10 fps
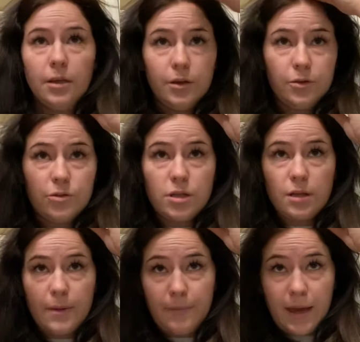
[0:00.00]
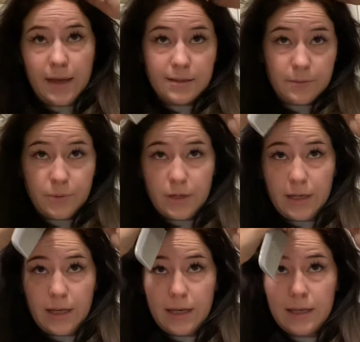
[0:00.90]
Usually my bangs are
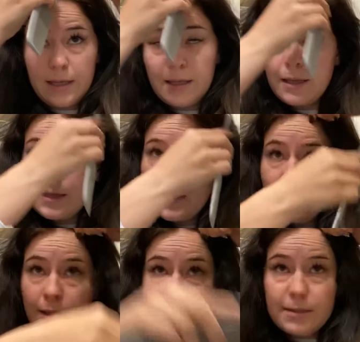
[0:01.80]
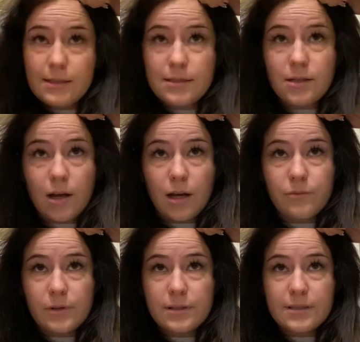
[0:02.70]
pretty stuck on
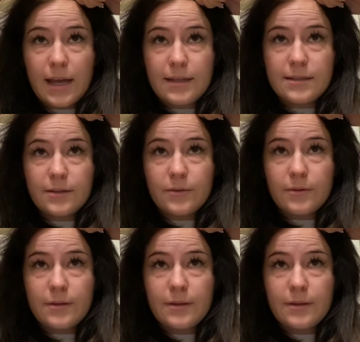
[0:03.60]
one side, so.